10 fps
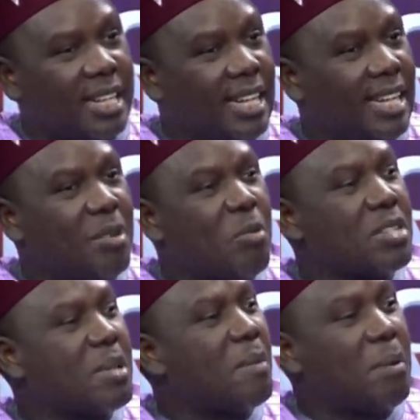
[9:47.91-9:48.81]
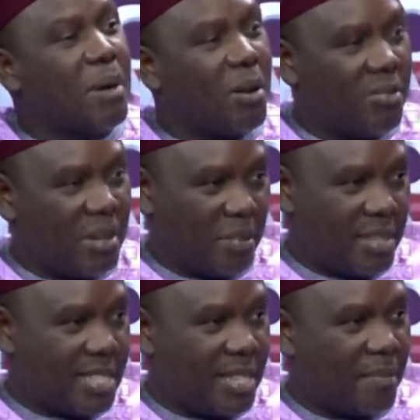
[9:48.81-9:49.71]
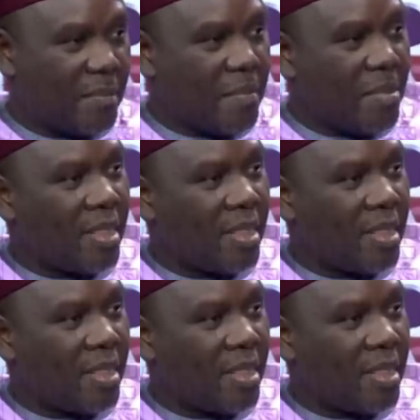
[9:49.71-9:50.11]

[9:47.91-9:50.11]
He was a member of APC.